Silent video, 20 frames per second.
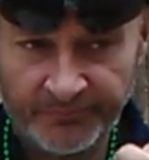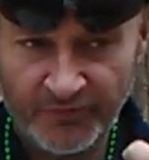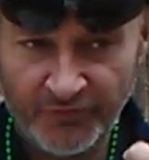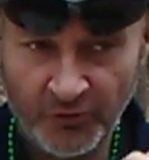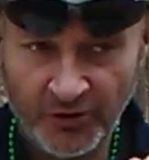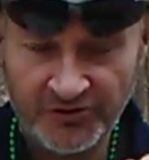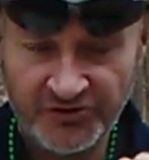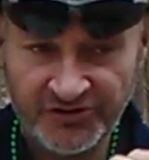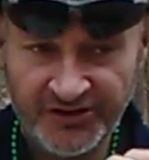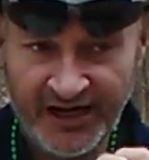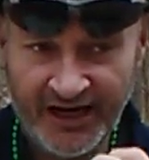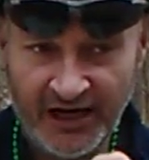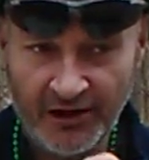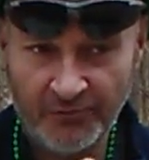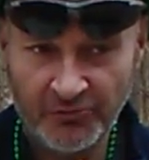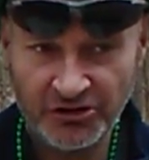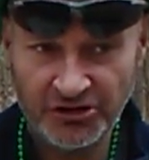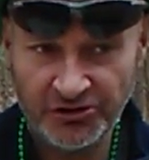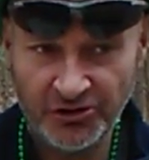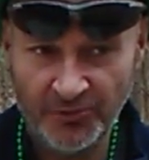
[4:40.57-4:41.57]
for a
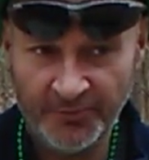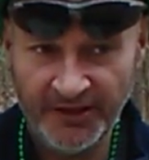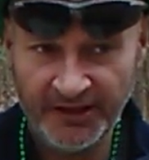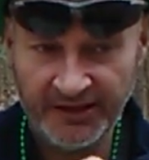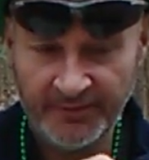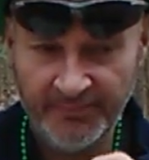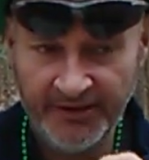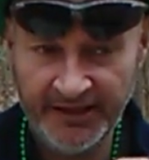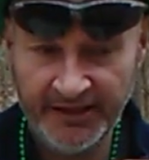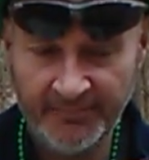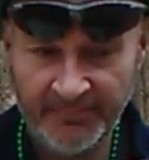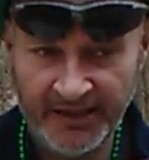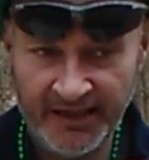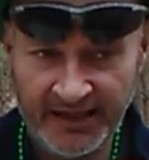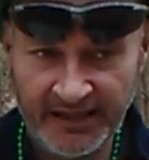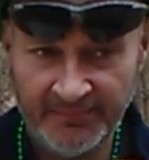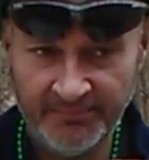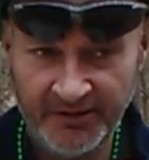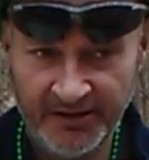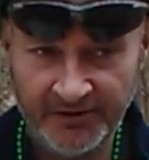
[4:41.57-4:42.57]
stout, which still be like a medium
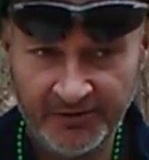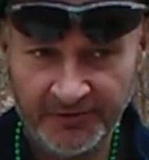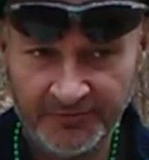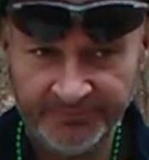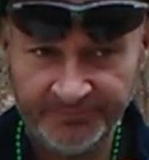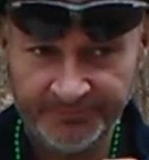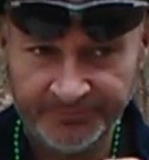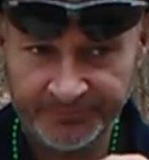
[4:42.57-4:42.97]
bodied beer.